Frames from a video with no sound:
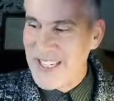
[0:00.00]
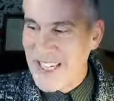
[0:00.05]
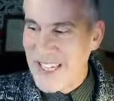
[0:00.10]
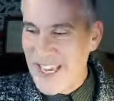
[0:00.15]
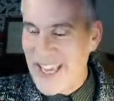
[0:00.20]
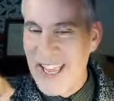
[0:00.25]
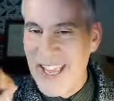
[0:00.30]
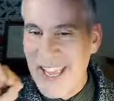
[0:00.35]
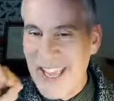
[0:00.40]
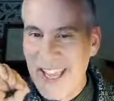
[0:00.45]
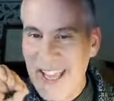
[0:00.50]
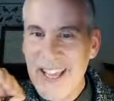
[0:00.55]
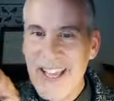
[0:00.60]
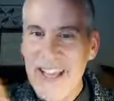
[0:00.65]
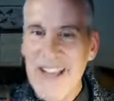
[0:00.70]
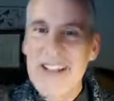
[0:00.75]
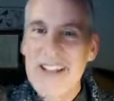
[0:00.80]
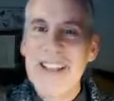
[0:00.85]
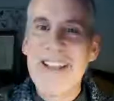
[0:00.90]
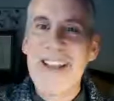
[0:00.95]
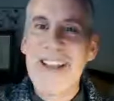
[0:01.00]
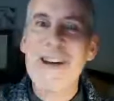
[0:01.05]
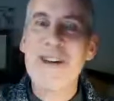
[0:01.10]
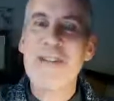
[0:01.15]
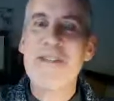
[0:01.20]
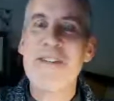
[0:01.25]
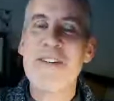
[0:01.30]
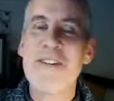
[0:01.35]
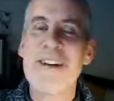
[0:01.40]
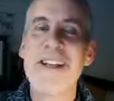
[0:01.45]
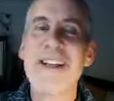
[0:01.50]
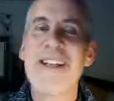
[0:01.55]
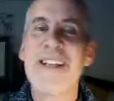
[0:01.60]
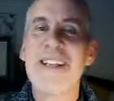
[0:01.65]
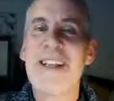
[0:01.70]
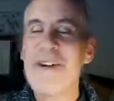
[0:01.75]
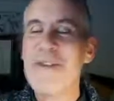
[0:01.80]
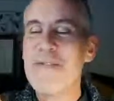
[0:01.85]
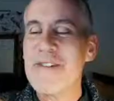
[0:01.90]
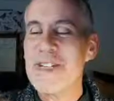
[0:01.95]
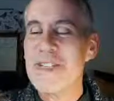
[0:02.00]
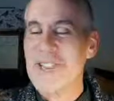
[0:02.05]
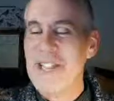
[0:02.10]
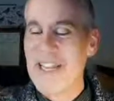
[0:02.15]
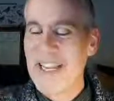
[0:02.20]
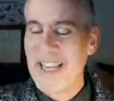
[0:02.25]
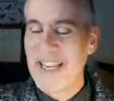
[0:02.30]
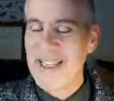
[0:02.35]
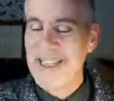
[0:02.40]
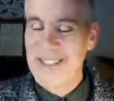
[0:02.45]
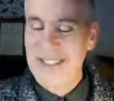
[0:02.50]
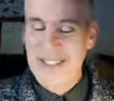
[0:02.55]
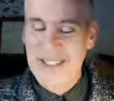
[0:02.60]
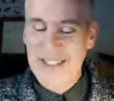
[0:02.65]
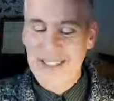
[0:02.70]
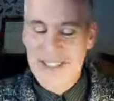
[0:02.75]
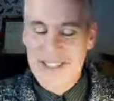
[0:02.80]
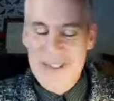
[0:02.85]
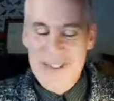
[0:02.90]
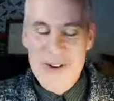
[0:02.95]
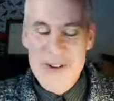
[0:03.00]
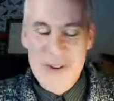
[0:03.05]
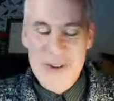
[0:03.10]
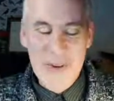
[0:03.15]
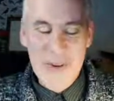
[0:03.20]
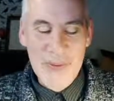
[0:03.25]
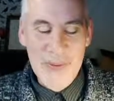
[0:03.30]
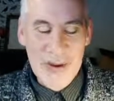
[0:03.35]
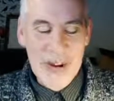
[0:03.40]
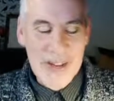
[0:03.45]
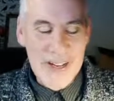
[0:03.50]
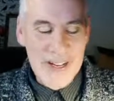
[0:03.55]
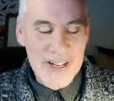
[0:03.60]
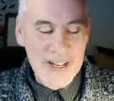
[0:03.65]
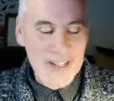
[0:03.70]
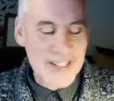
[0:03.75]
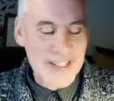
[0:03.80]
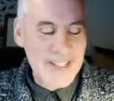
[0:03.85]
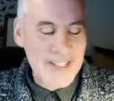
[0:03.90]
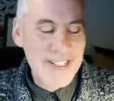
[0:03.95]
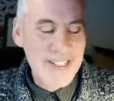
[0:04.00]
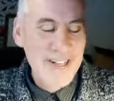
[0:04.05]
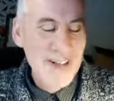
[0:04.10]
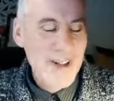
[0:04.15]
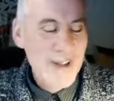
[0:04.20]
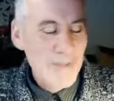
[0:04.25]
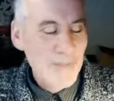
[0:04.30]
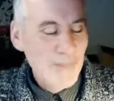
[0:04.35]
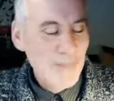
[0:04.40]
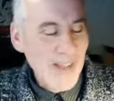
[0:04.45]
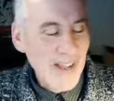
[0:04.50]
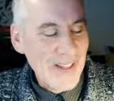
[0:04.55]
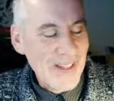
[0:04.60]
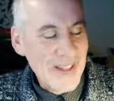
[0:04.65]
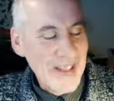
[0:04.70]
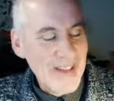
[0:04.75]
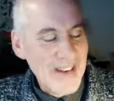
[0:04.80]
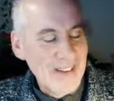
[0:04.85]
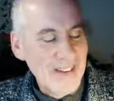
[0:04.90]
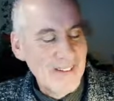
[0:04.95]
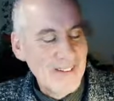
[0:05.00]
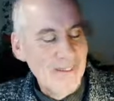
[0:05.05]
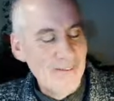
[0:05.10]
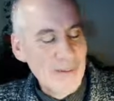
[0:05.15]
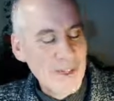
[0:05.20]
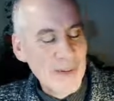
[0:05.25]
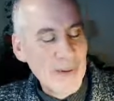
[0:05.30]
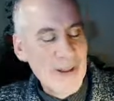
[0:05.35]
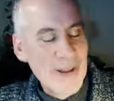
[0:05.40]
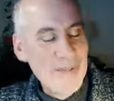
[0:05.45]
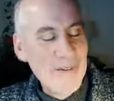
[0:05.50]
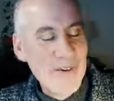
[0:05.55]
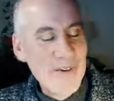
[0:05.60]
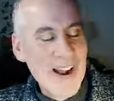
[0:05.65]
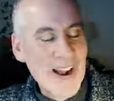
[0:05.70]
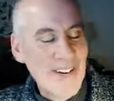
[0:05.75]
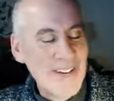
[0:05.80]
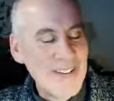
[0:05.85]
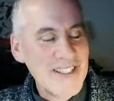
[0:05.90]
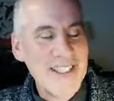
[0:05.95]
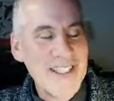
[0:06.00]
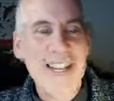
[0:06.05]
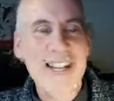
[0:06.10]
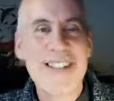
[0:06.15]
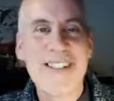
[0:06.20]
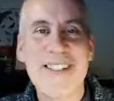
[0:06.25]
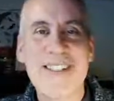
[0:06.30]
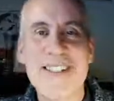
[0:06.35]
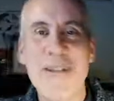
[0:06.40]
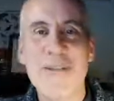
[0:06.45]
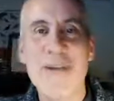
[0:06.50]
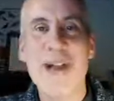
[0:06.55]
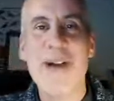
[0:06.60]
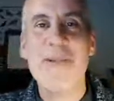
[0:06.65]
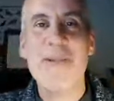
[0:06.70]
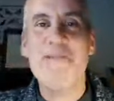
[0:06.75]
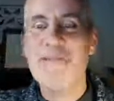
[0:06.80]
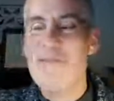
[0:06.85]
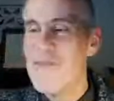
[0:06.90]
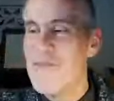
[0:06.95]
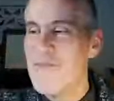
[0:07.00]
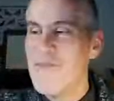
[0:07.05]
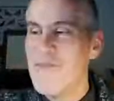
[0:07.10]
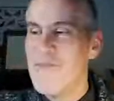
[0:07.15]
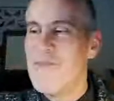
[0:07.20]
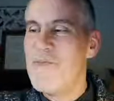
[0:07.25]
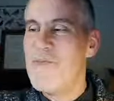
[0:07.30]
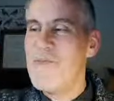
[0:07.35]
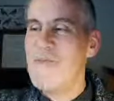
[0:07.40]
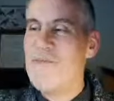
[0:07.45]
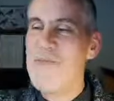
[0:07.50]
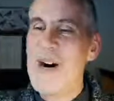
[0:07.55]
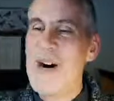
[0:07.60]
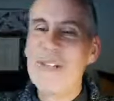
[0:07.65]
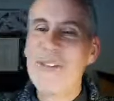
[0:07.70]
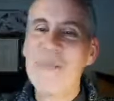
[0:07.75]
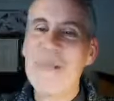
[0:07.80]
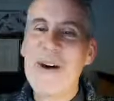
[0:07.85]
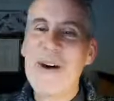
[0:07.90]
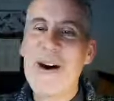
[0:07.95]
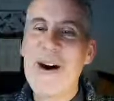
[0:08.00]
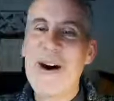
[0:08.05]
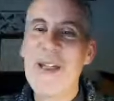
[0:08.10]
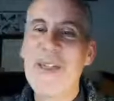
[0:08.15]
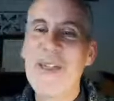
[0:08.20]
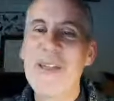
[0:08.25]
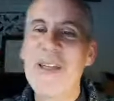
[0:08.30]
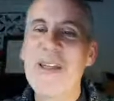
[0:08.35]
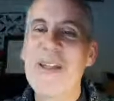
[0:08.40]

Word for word: say, go for it, go for it, chickens, do your worst. And then 24 hours later, it'll be a mud bath.